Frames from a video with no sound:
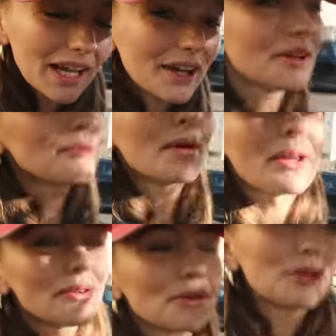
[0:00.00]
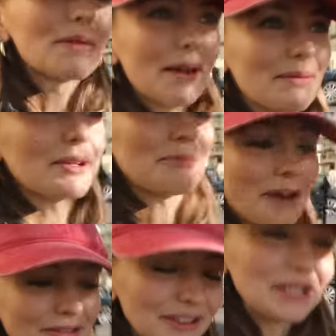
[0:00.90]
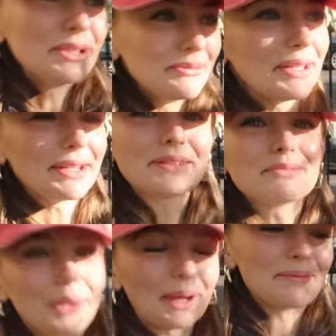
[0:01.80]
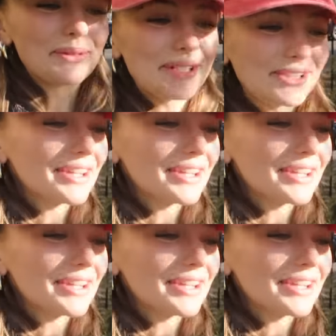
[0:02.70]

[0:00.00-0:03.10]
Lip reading: I don't talk about it much, but I really do miss Brighton Beach.